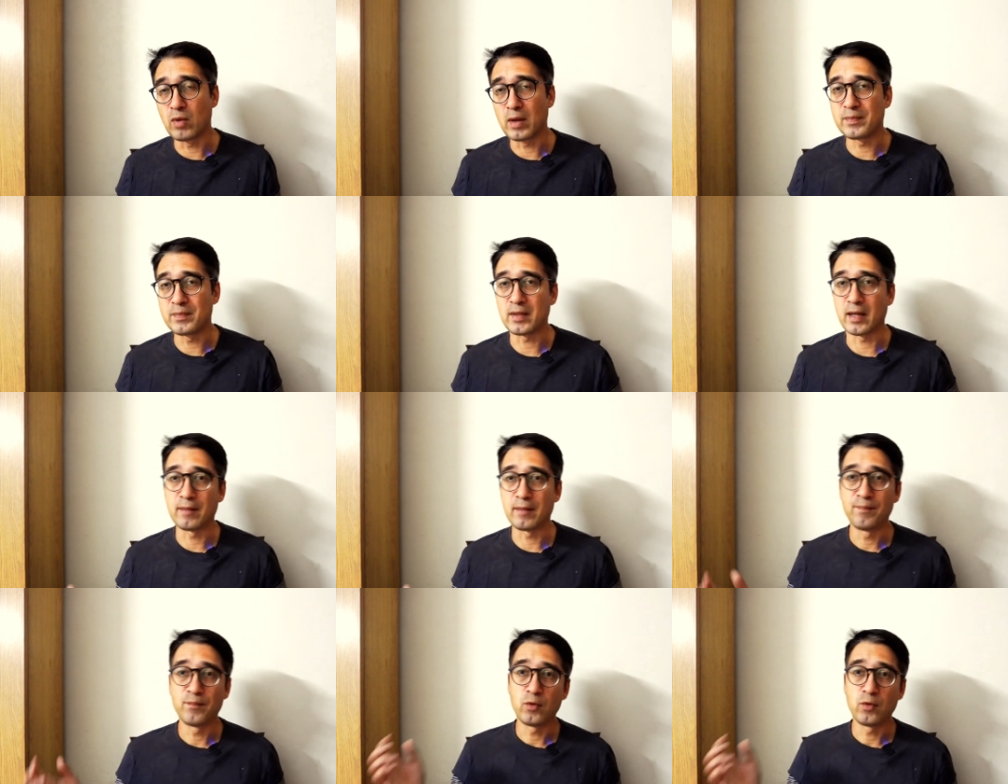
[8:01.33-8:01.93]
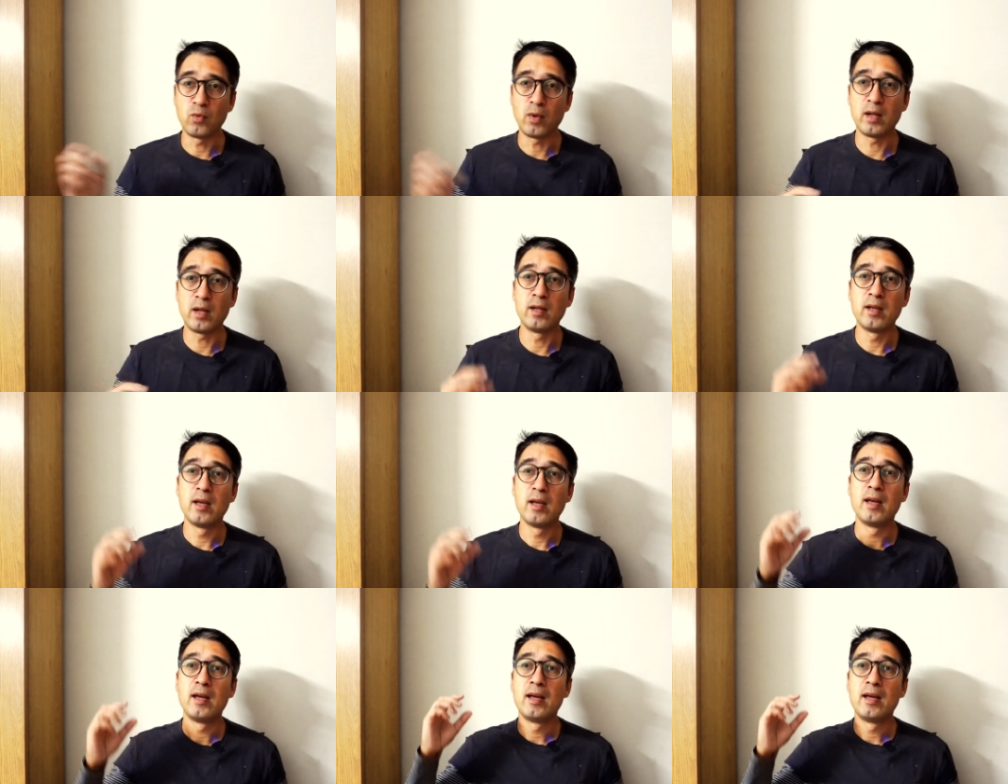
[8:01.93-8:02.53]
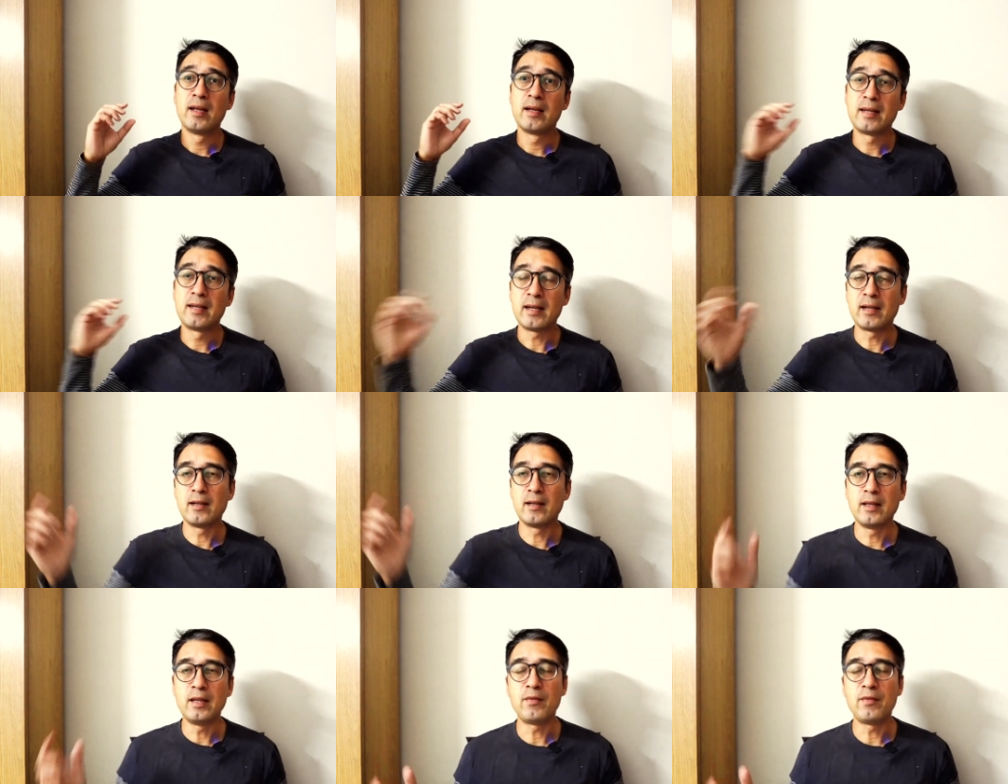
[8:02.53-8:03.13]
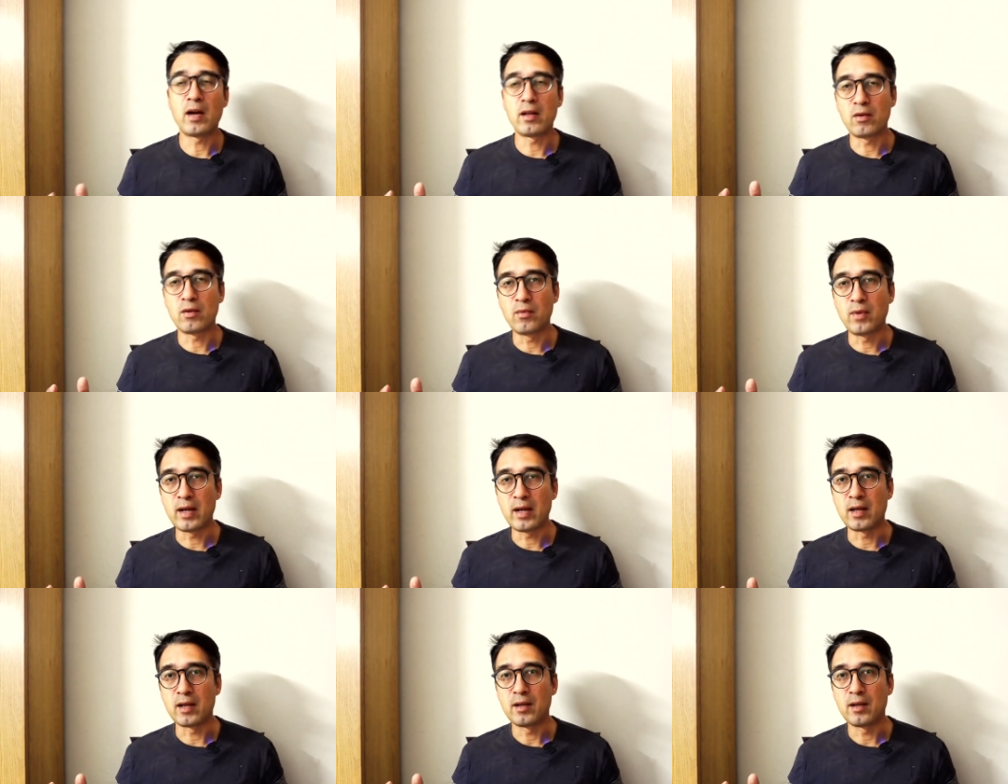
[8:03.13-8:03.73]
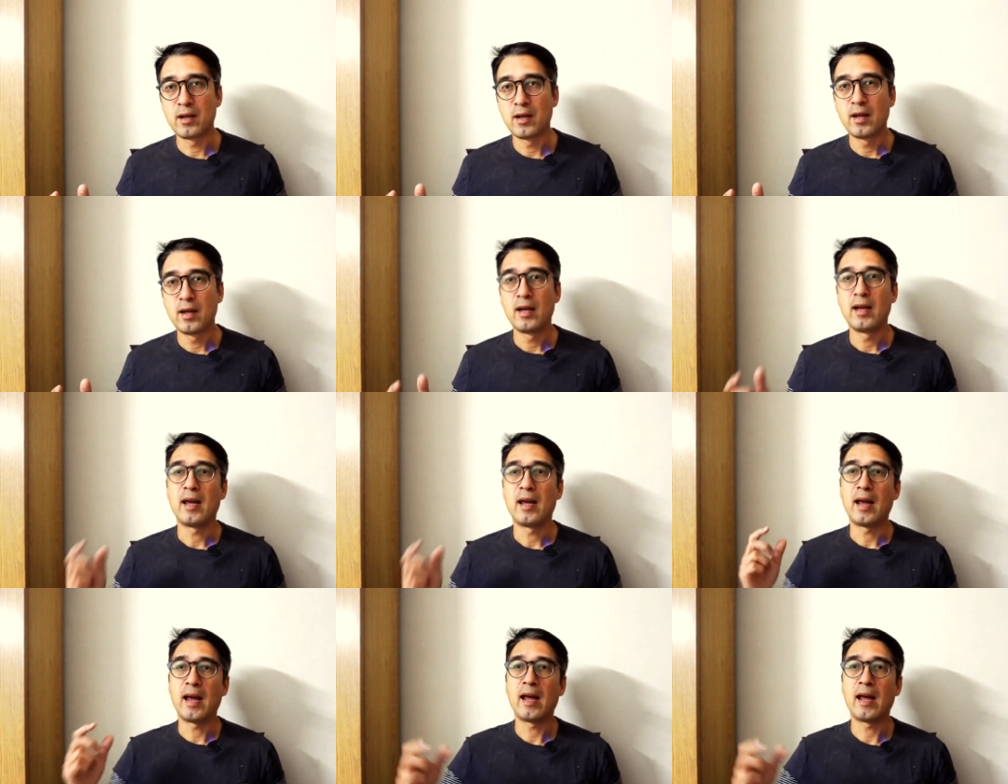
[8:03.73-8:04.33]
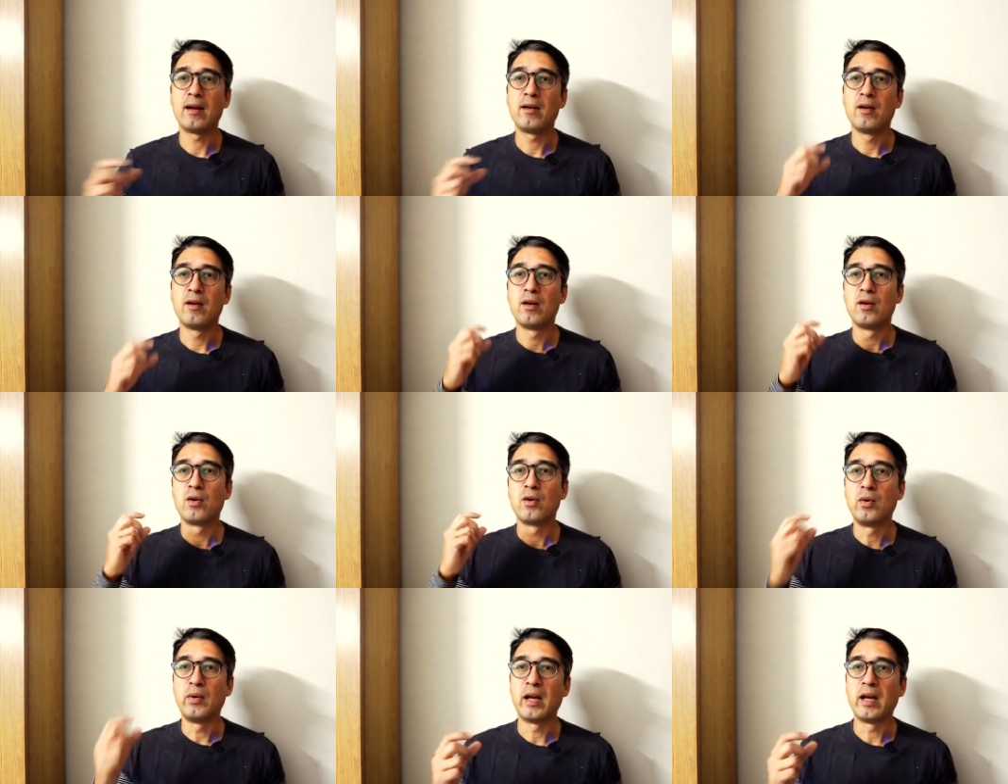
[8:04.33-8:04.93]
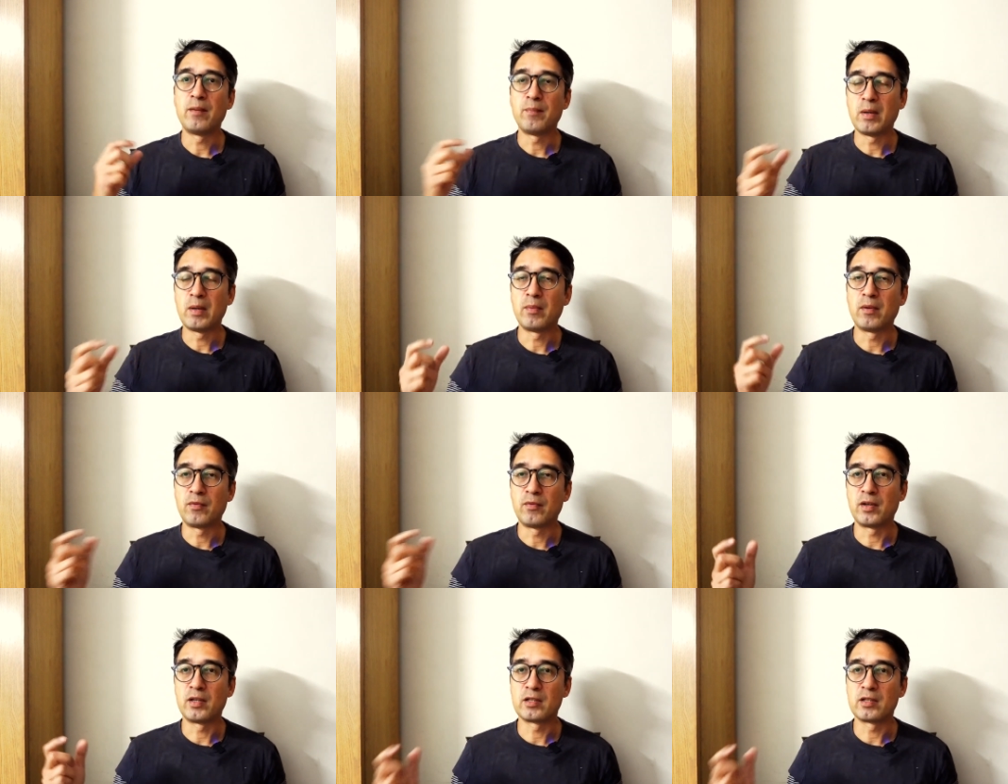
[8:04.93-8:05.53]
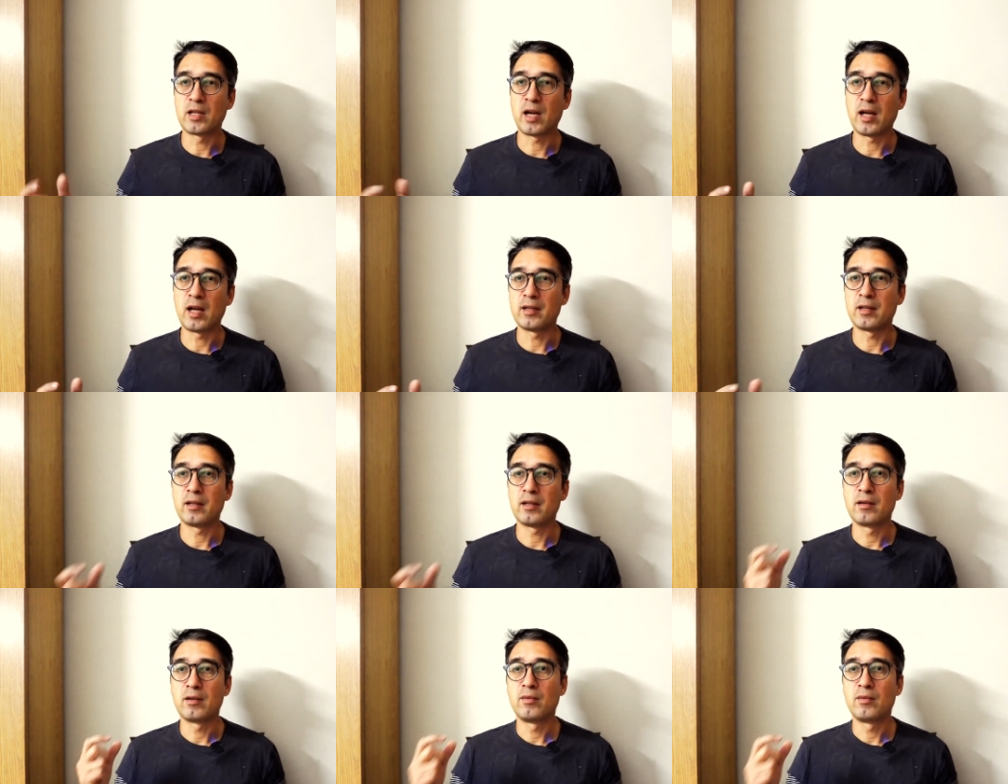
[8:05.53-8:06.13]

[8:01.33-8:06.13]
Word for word: website? Well, take a leaf out of Reddit and create people first content.